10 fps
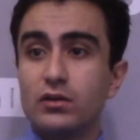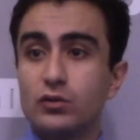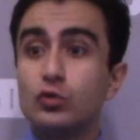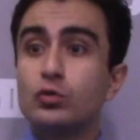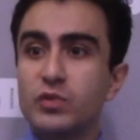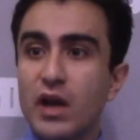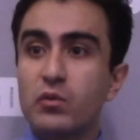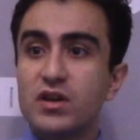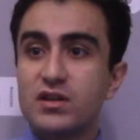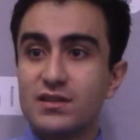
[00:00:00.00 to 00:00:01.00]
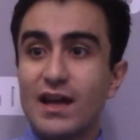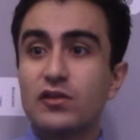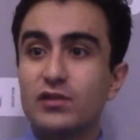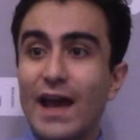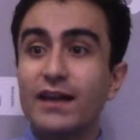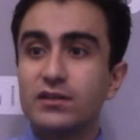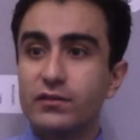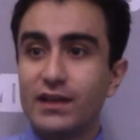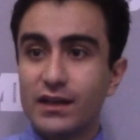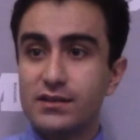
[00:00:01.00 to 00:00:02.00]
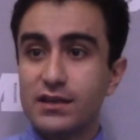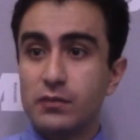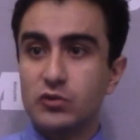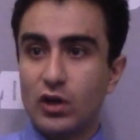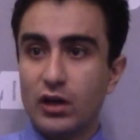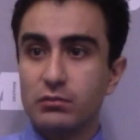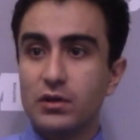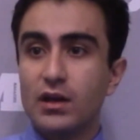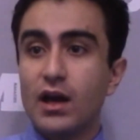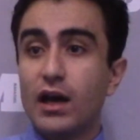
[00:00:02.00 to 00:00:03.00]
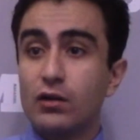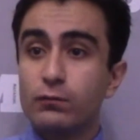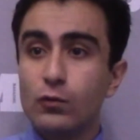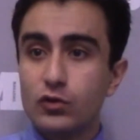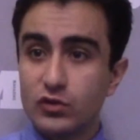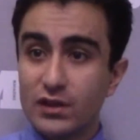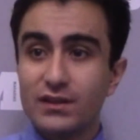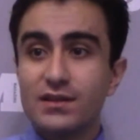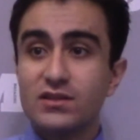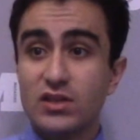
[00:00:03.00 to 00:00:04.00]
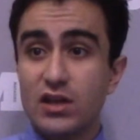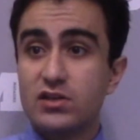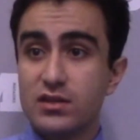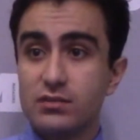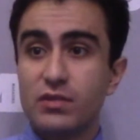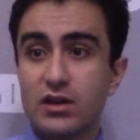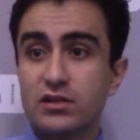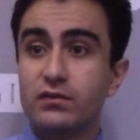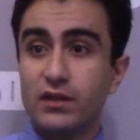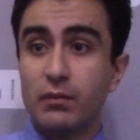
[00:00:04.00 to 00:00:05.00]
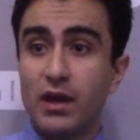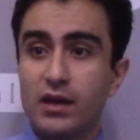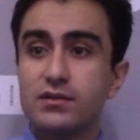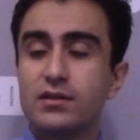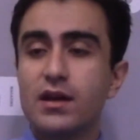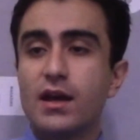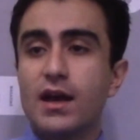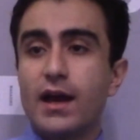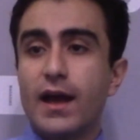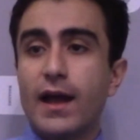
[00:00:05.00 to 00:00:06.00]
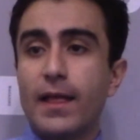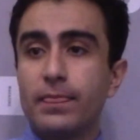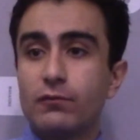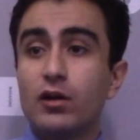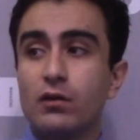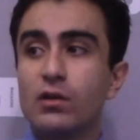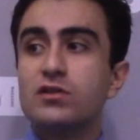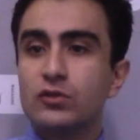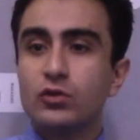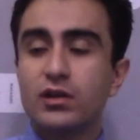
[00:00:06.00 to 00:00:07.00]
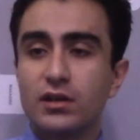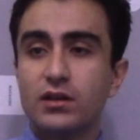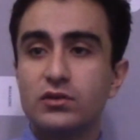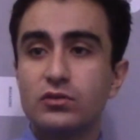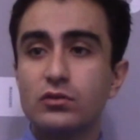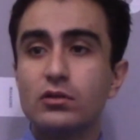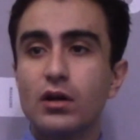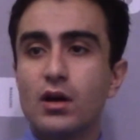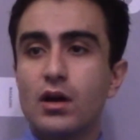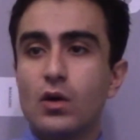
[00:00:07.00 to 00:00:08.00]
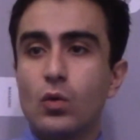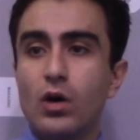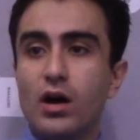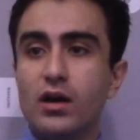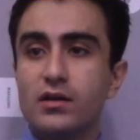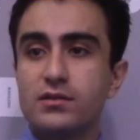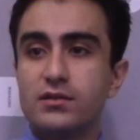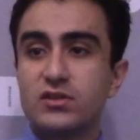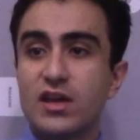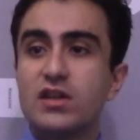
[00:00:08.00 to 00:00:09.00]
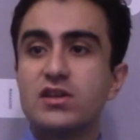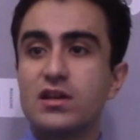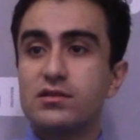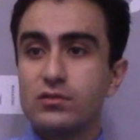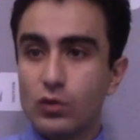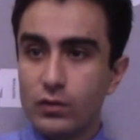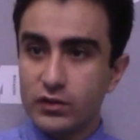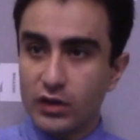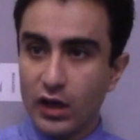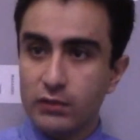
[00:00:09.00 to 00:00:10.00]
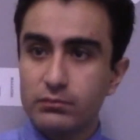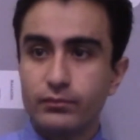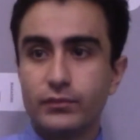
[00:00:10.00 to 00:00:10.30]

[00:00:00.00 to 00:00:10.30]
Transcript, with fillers: two brain regions actually activate at the same time and unfortunately, these changes in patients with MS. And what I was looking into was the changes over time